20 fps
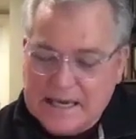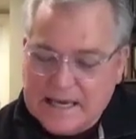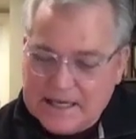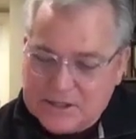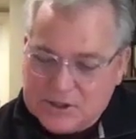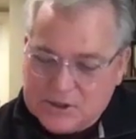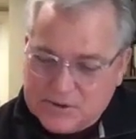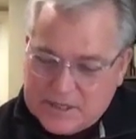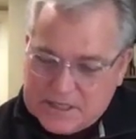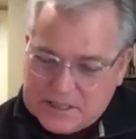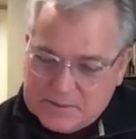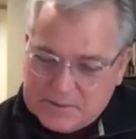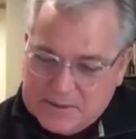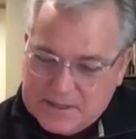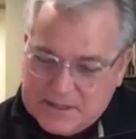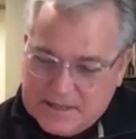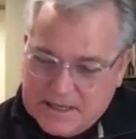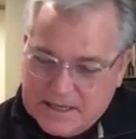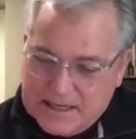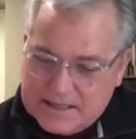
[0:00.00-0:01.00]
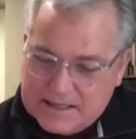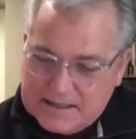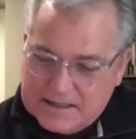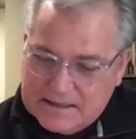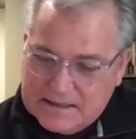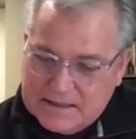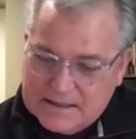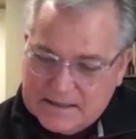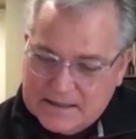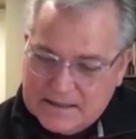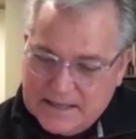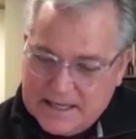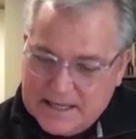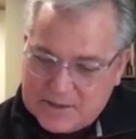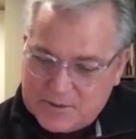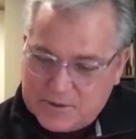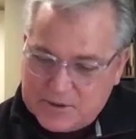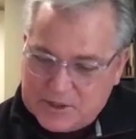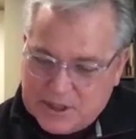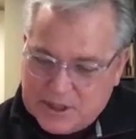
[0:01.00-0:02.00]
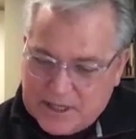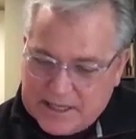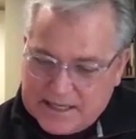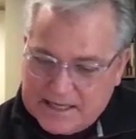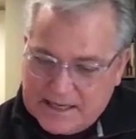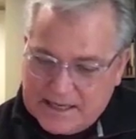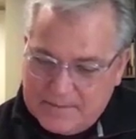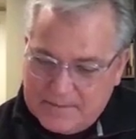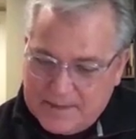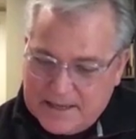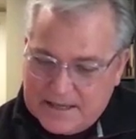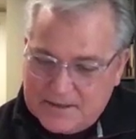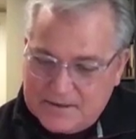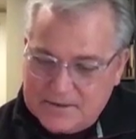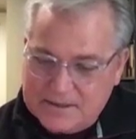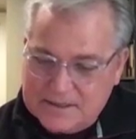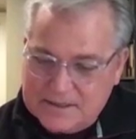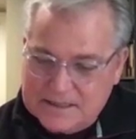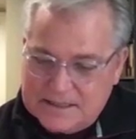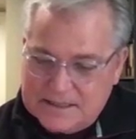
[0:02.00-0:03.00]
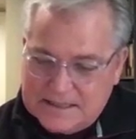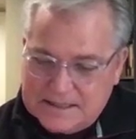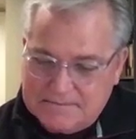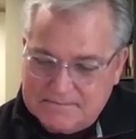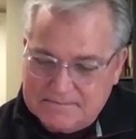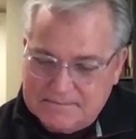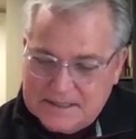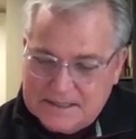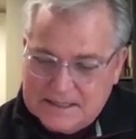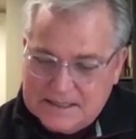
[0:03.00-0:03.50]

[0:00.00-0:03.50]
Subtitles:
It strikes me that as we're talking about the